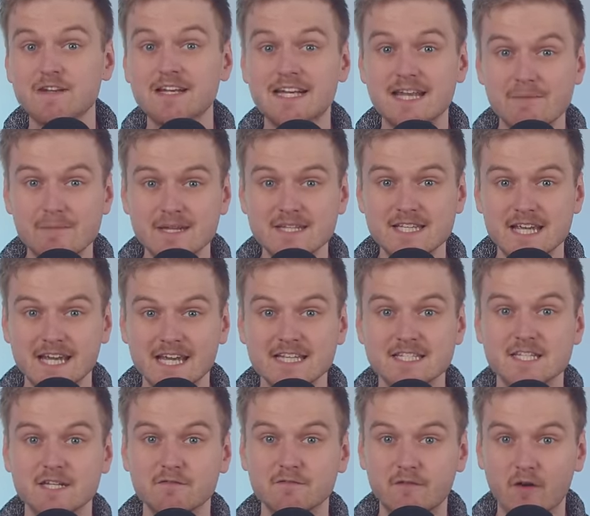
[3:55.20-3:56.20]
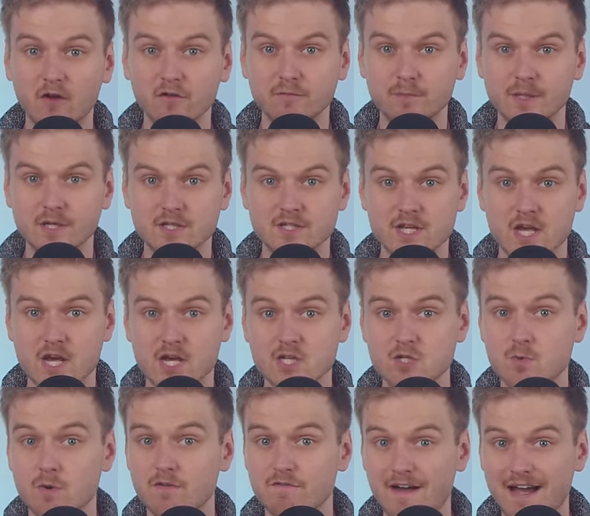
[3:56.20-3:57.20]
for limiting its involvement
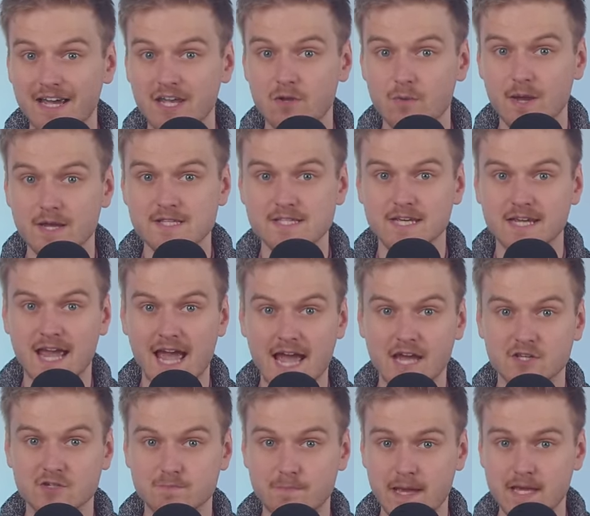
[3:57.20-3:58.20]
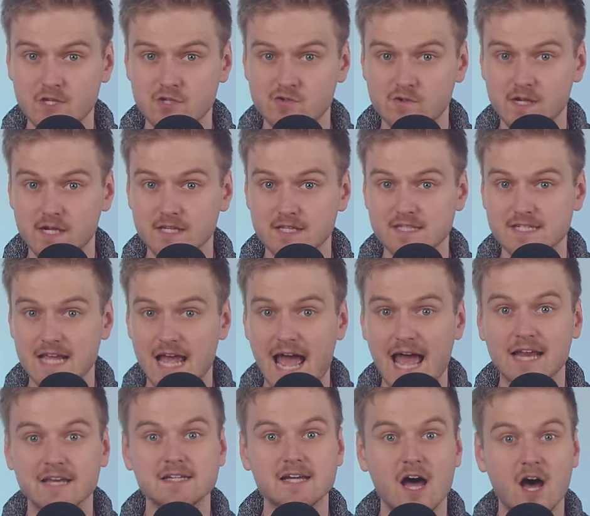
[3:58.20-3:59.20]
to evacuating expatriates
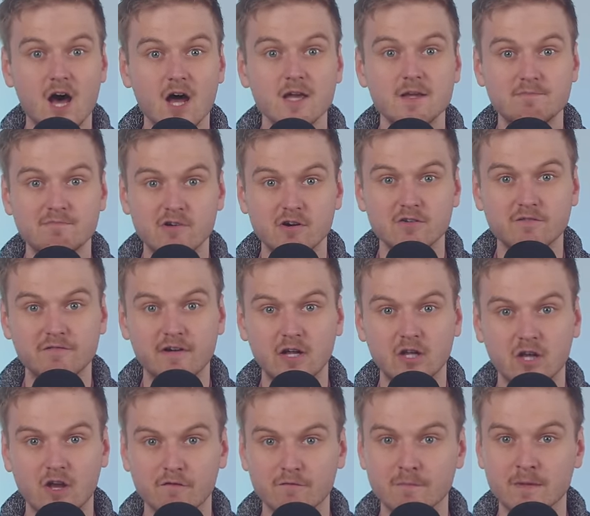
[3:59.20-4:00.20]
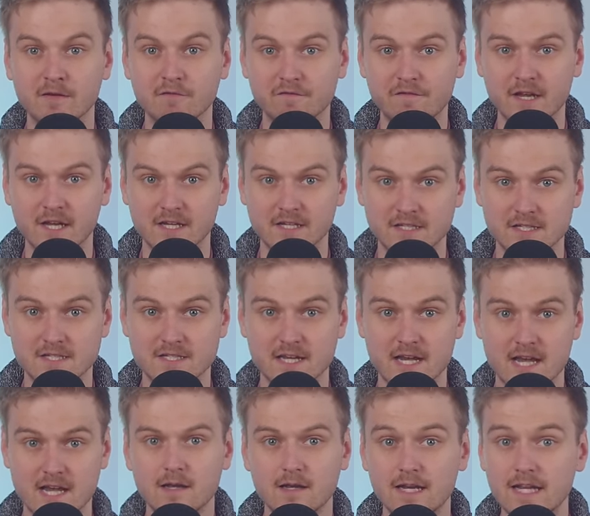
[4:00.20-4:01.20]
and high profile government figures,
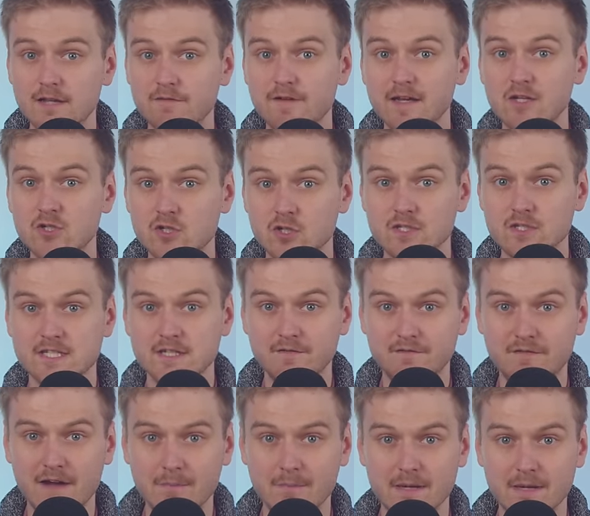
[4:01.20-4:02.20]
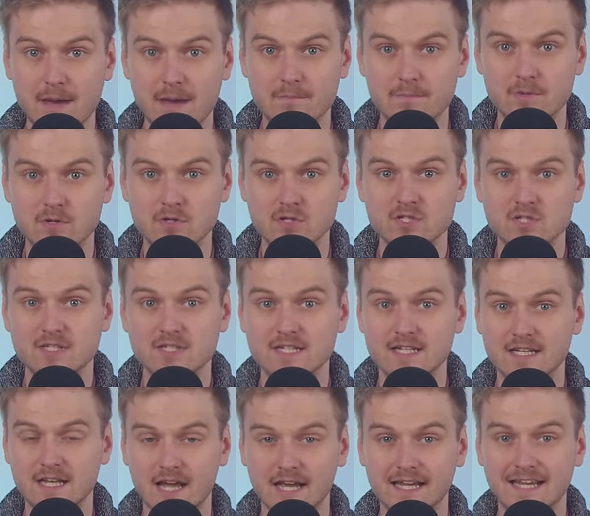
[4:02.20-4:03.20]
leaving Tutsi family members to
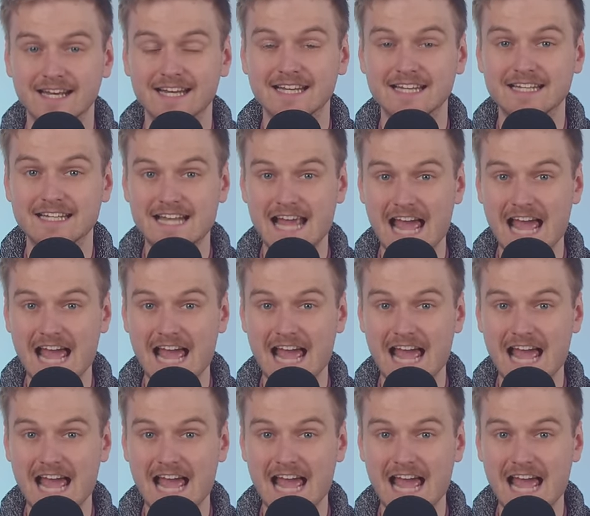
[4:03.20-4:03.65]
likely